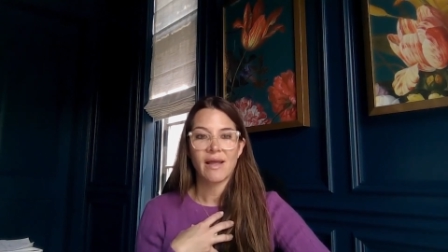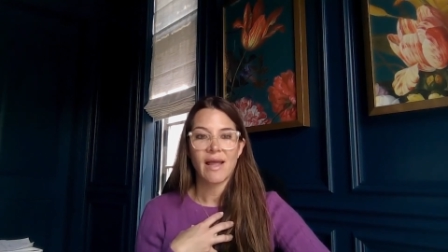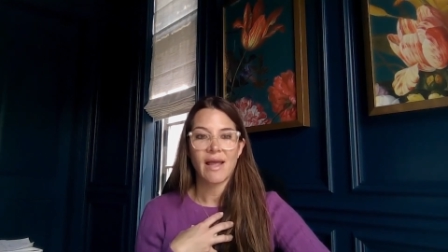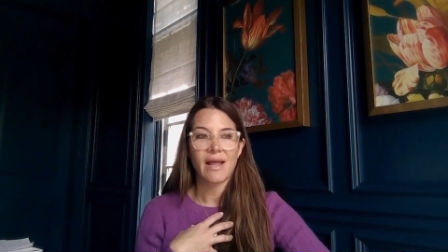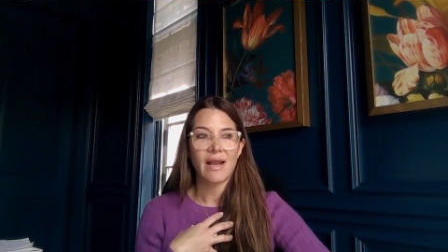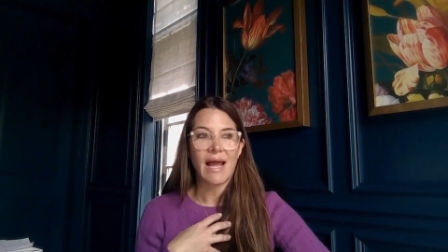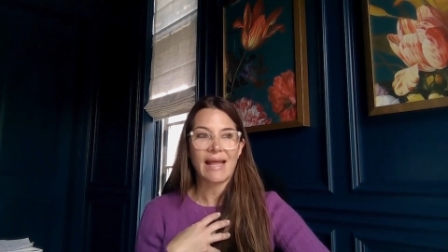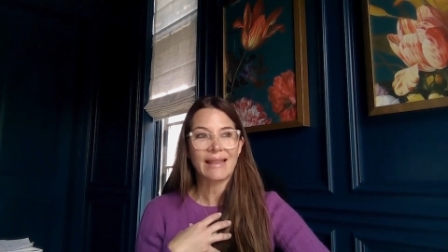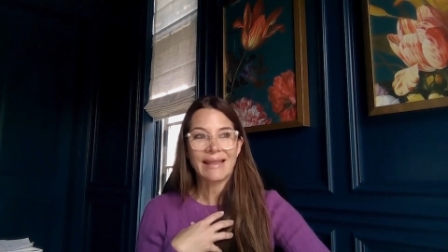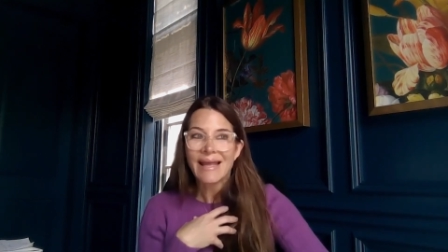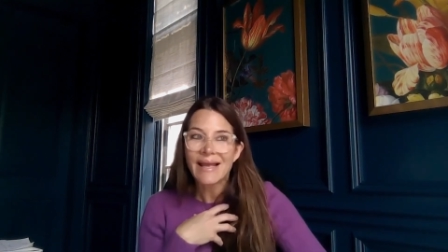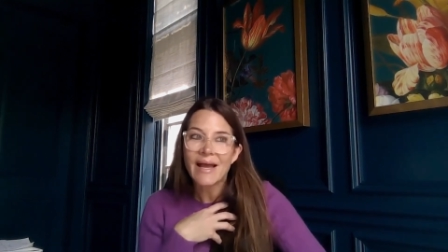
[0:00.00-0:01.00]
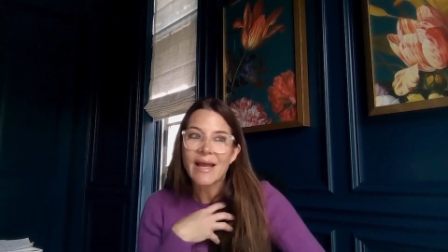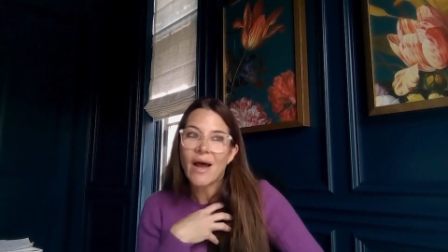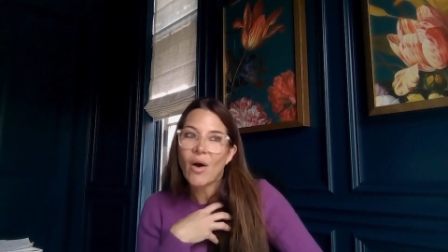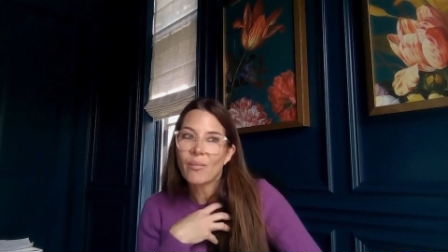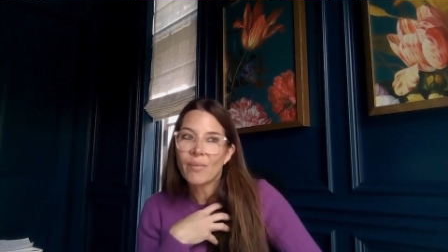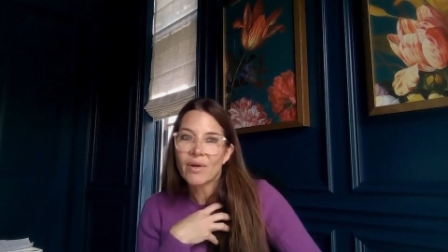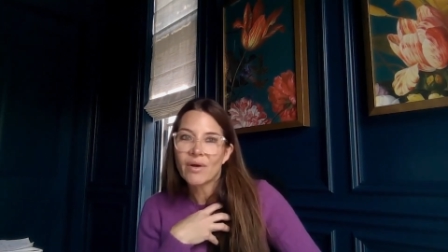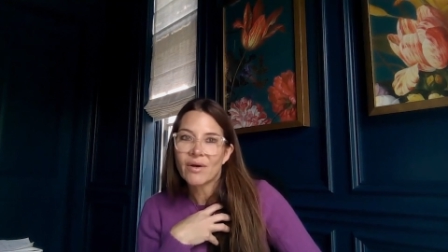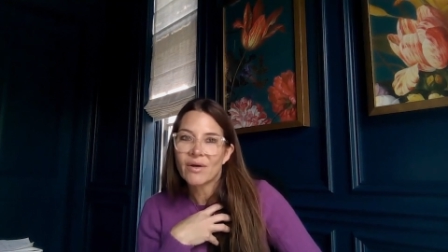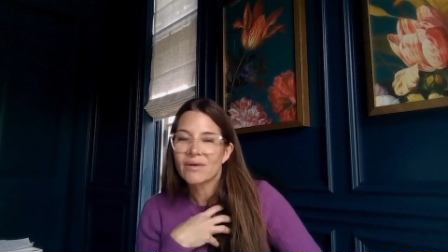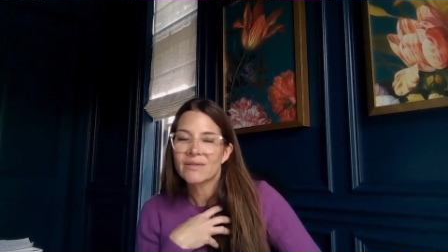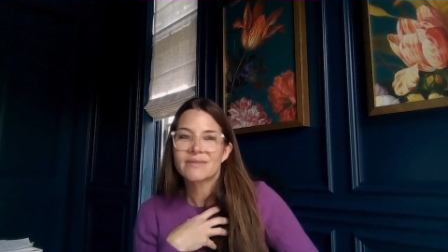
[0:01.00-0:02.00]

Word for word: and I think I help her.